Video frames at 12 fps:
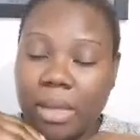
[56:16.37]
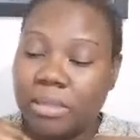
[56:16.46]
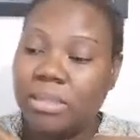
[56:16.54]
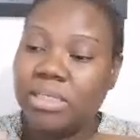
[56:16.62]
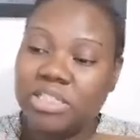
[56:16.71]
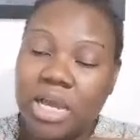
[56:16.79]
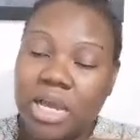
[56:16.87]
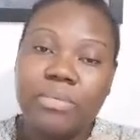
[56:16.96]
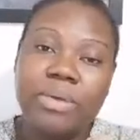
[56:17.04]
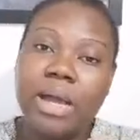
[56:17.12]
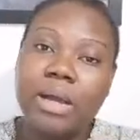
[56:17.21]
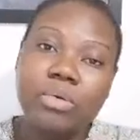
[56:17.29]
the child
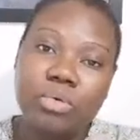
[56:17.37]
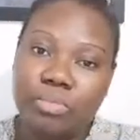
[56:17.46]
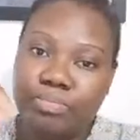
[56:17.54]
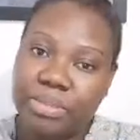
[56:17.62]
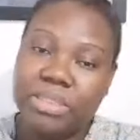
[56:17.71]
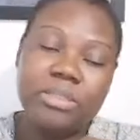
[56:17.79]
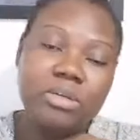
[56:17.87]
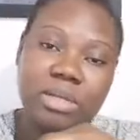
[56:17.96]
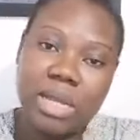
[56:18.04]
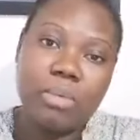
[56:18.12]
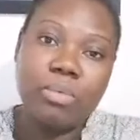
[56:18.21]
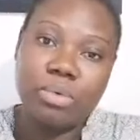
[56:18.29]
where I go beat the
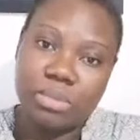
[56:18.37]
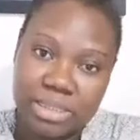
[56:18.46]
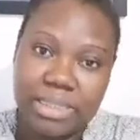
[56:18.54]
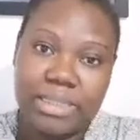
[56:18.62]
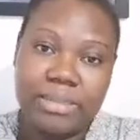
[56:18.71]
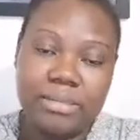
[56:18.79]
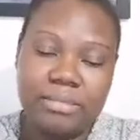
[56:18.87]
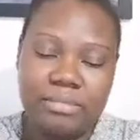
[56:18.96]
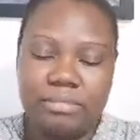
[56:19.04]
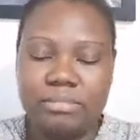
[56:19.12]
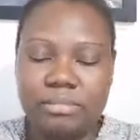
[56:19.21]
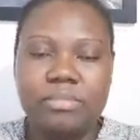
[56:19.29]
other one lay.
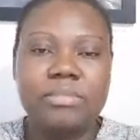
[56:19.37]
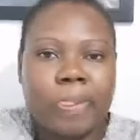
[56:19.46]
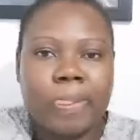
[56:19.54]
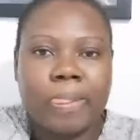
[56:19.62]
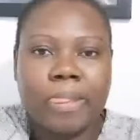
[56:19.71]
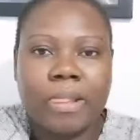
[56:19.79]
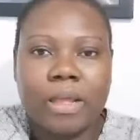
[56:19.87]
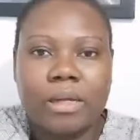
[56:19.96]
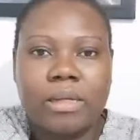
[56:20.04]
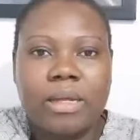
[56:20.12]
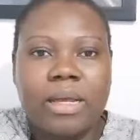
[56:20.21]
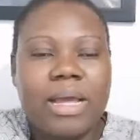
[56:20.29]

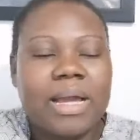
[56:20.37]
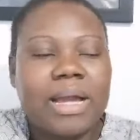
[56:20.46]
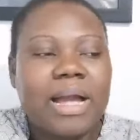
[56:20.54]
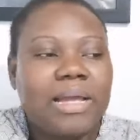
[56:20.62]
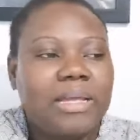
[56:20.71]
I can't